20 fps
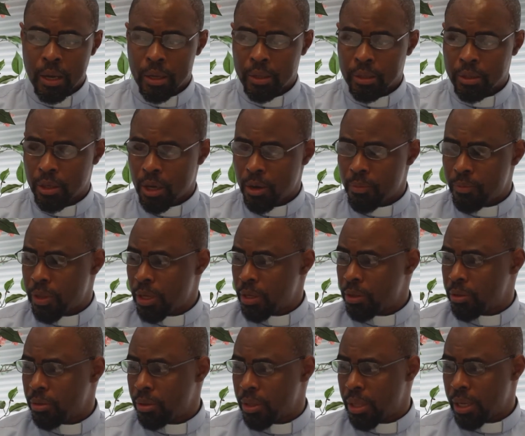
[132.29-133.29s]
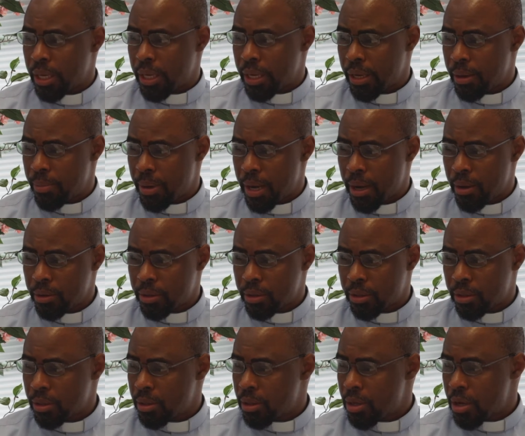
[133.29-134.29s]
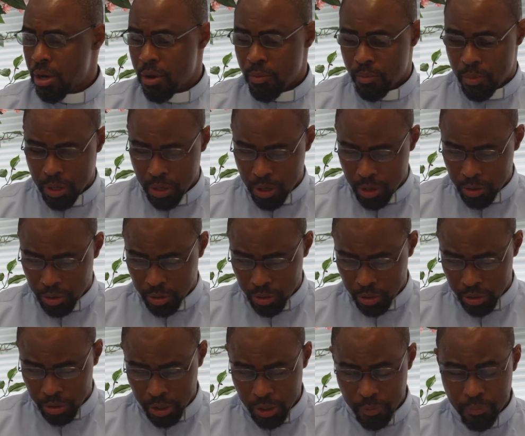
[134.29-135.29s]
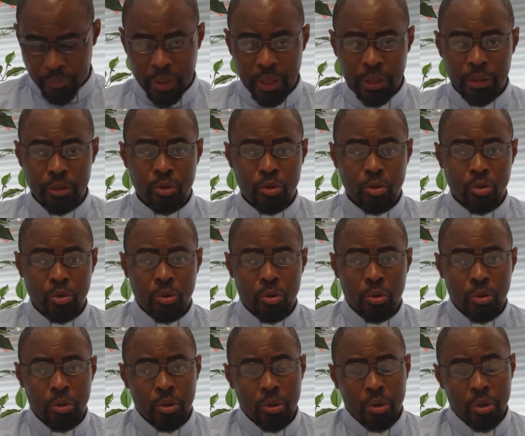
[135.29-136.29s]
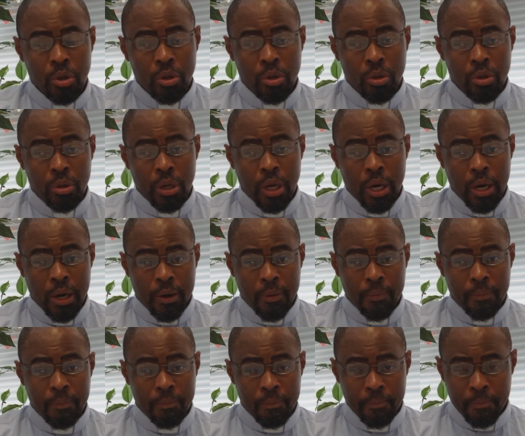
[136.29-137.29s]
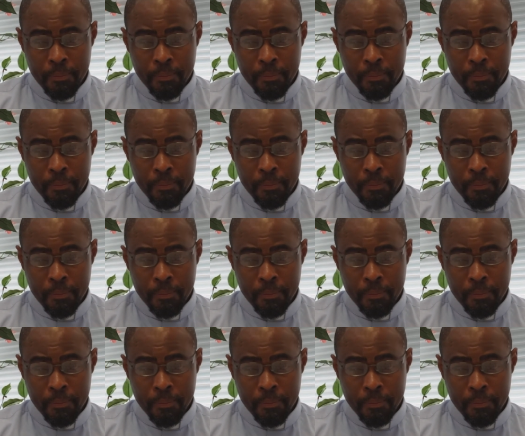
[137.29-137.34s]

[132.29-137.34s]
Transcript: Something to think about, but also something to um,